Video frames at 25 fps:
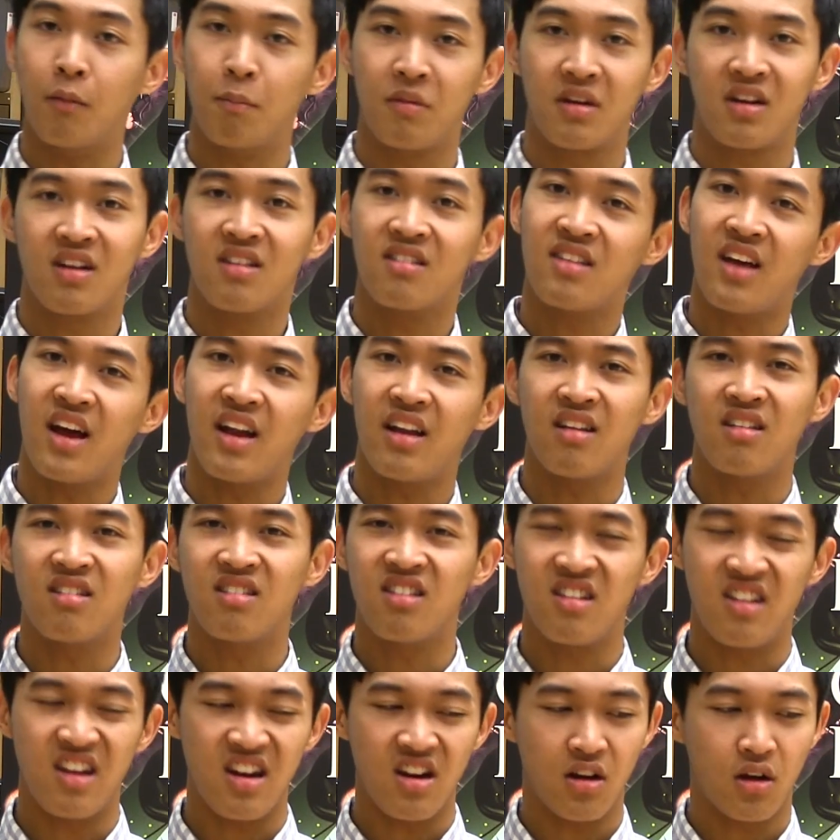because that is
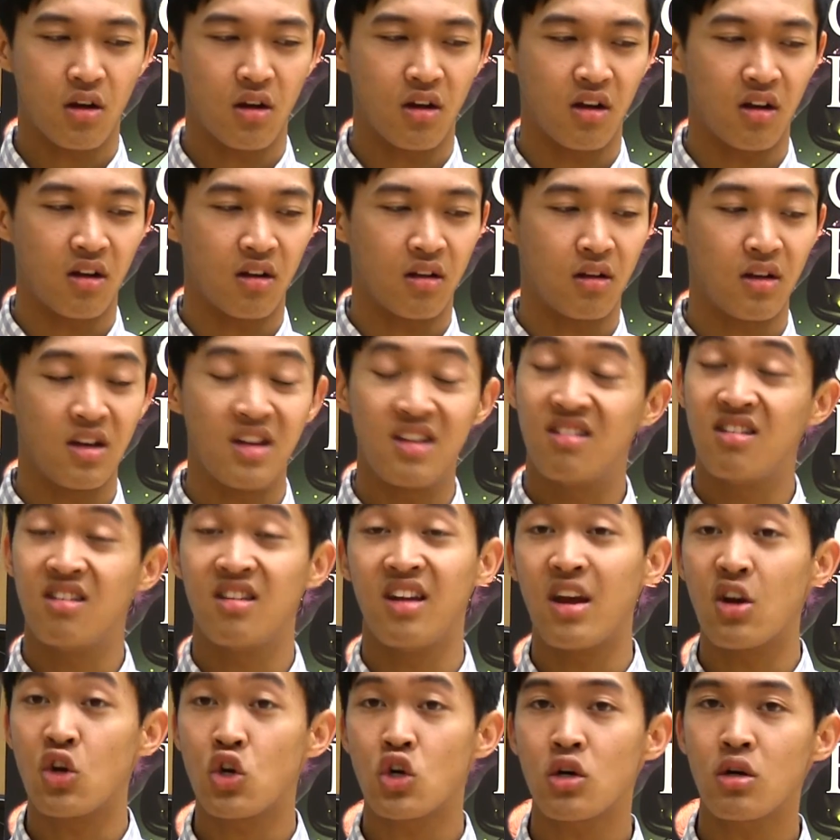an easy
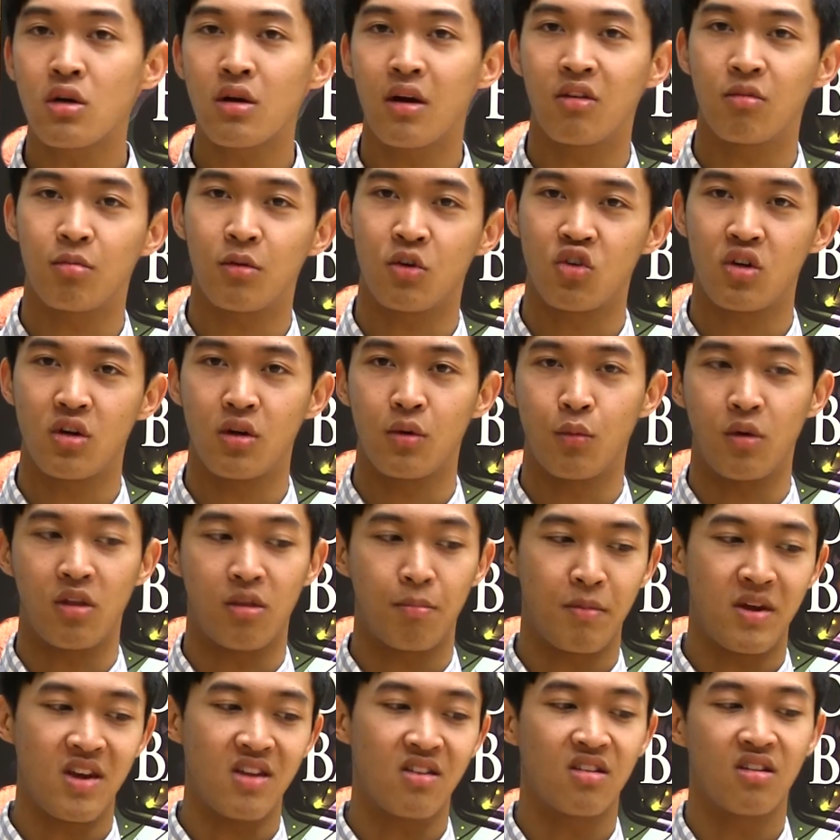danger, especially
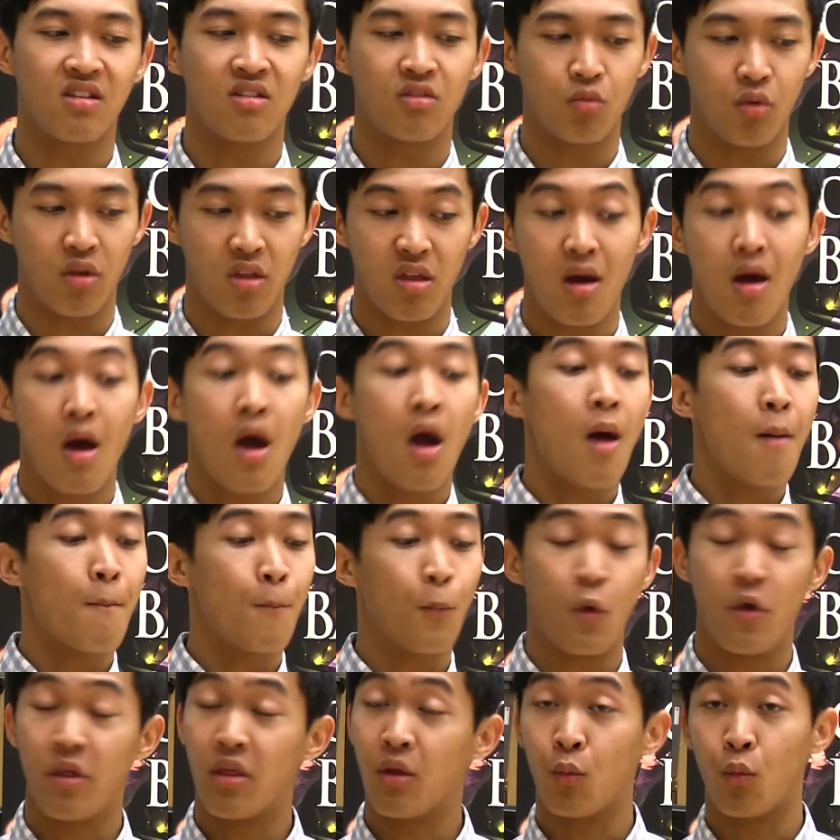with pieces with
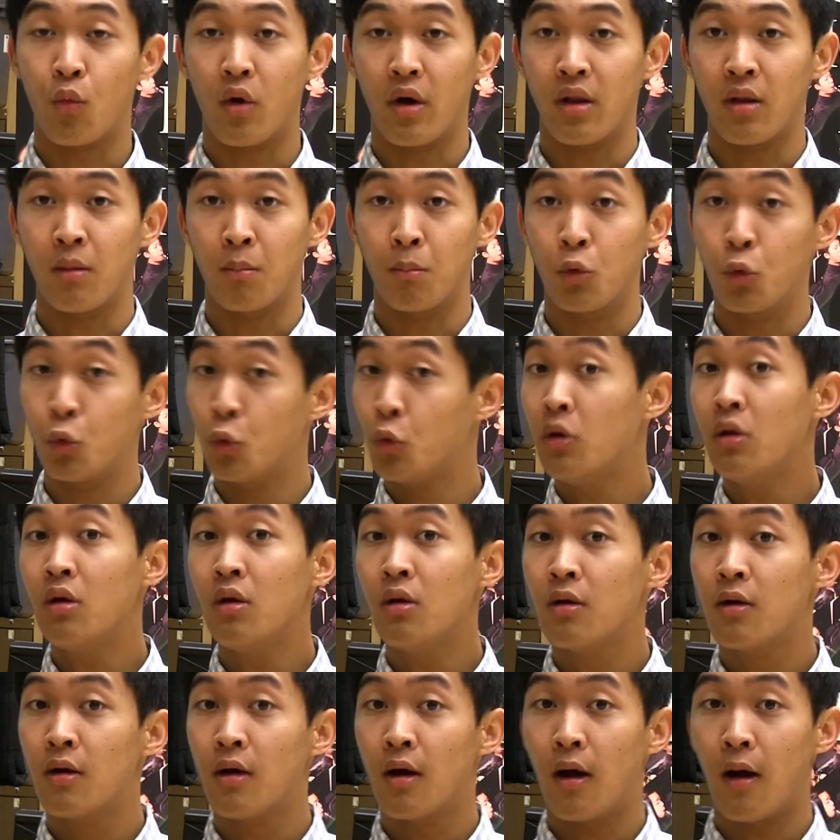more than one mood.
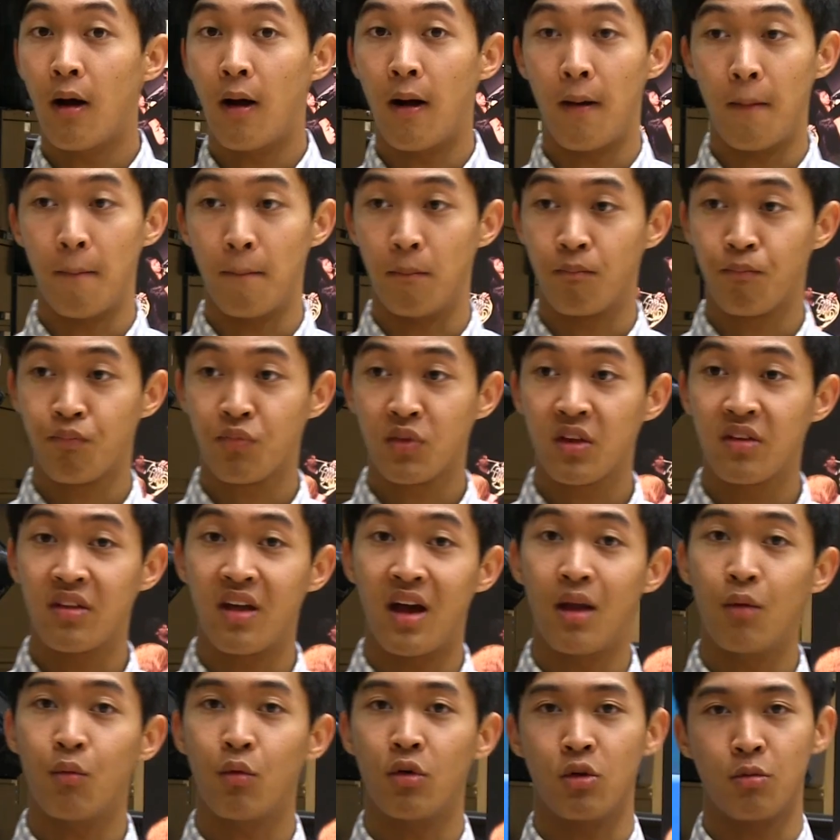
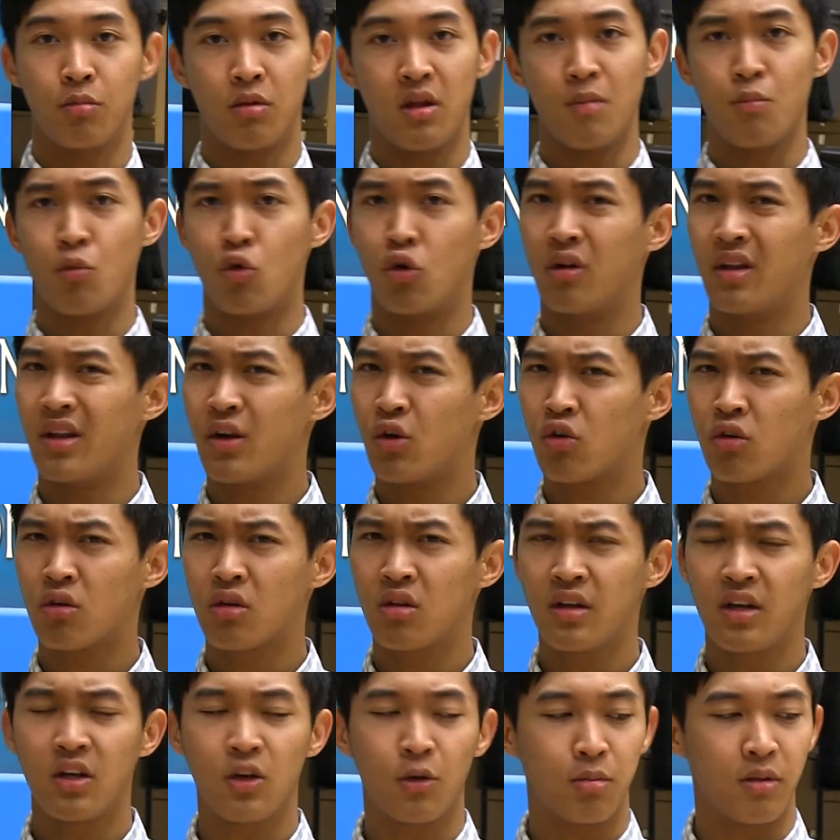That when you play more
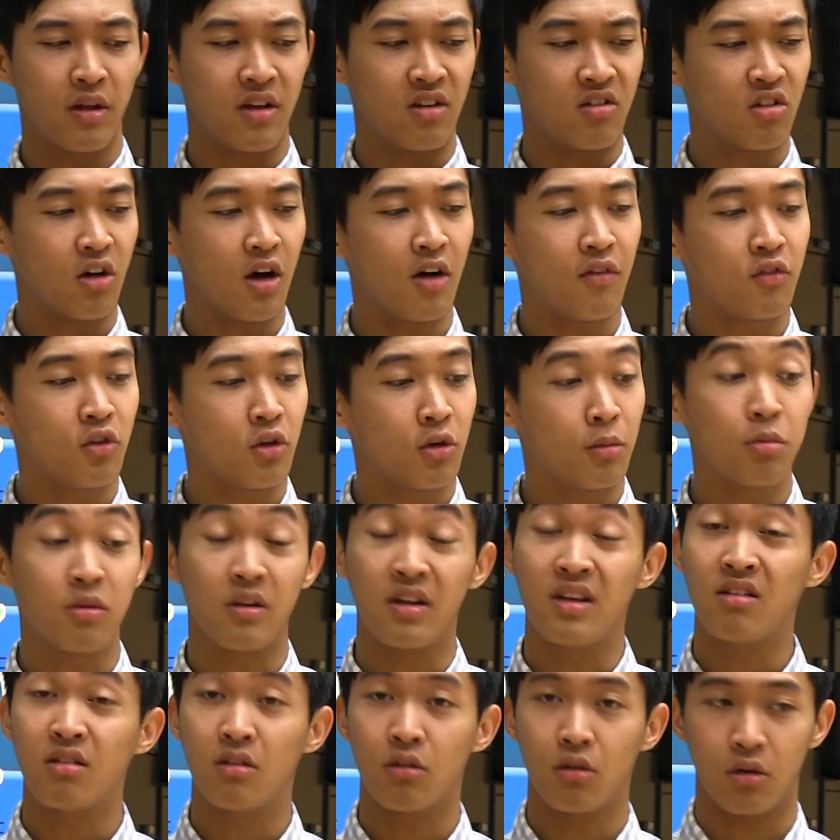lyrically, you play softer,
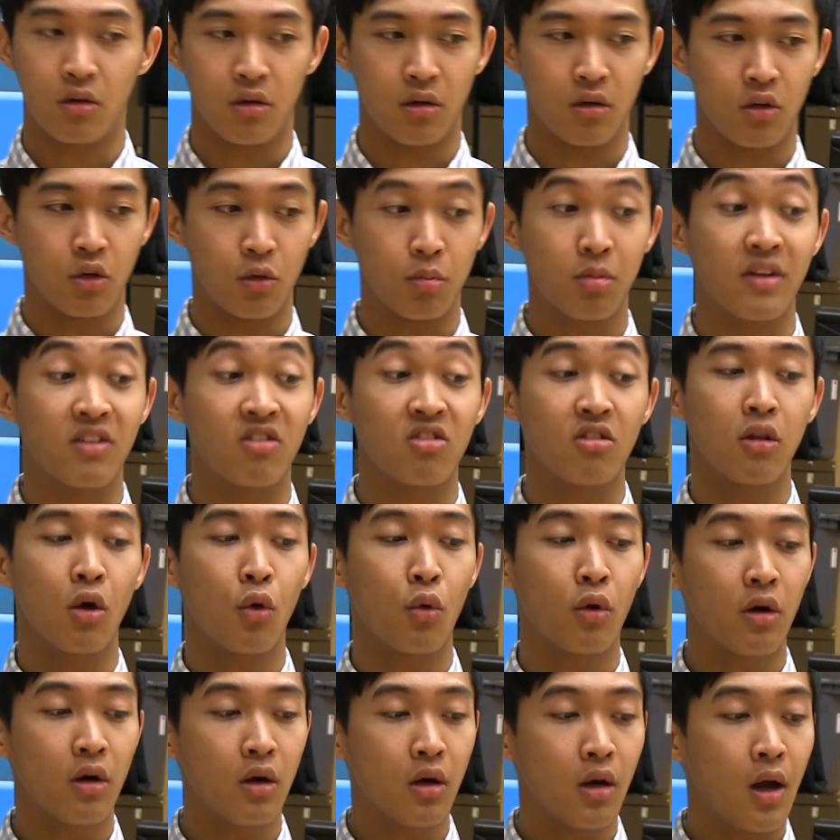please, or you play
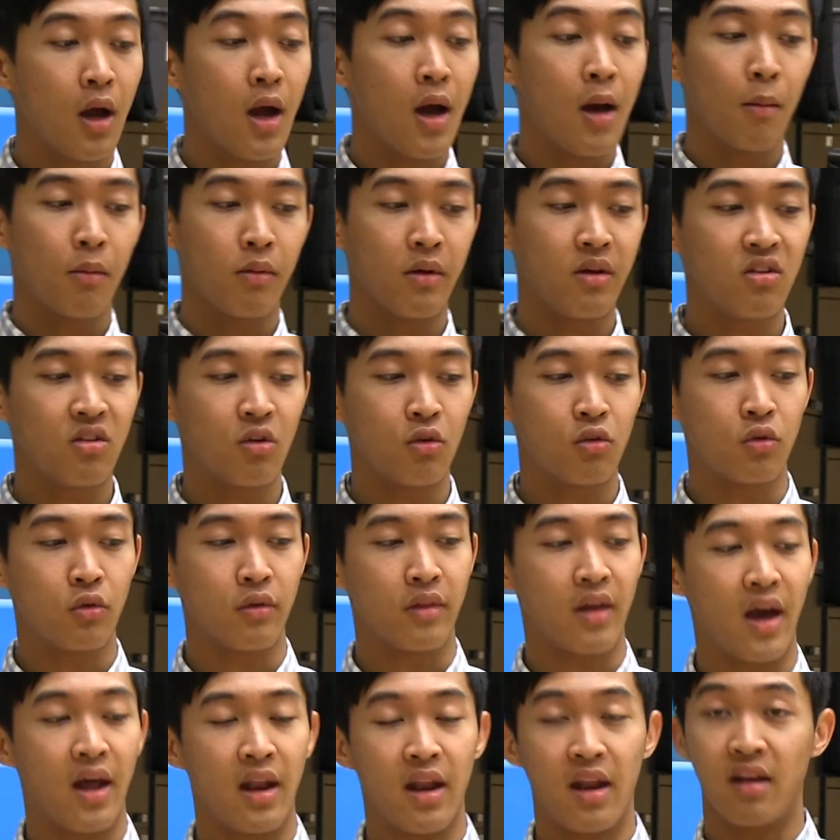slower. Please don't do
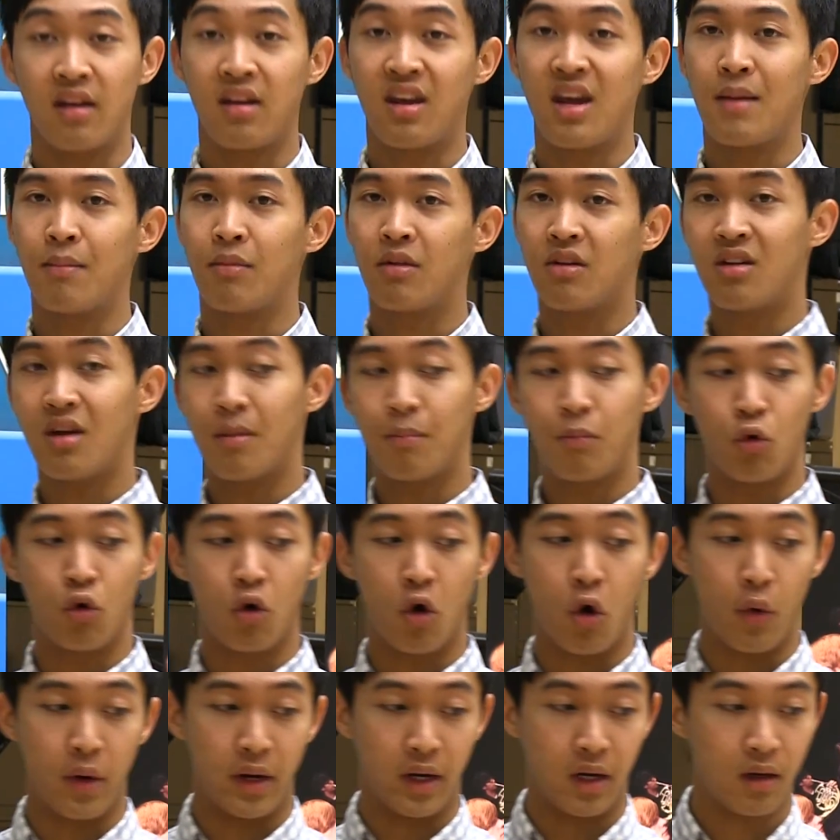that and keep the tempo
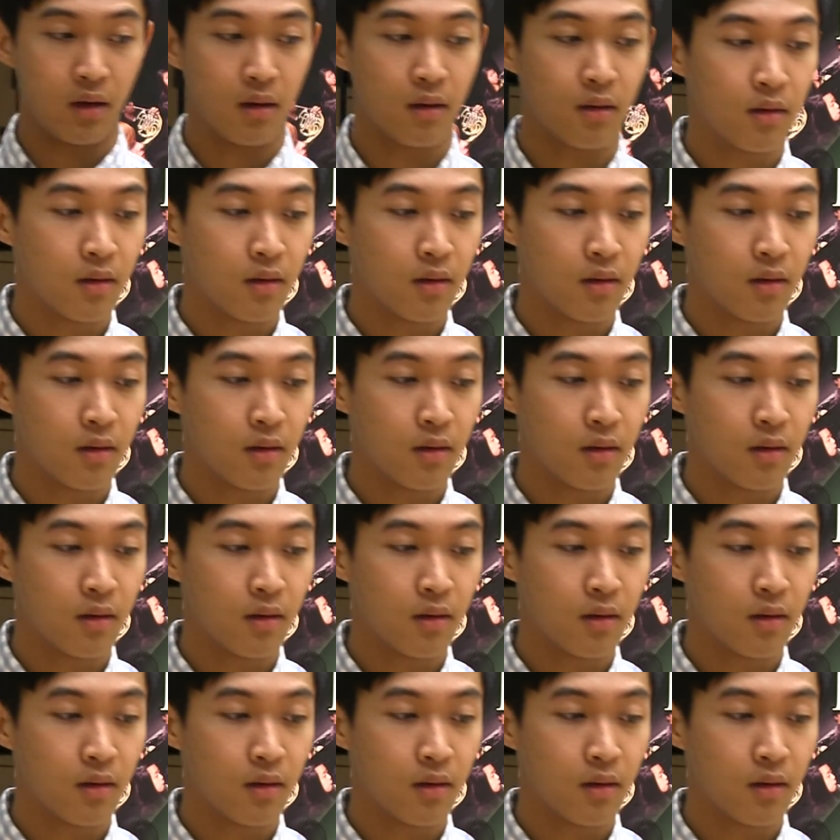going.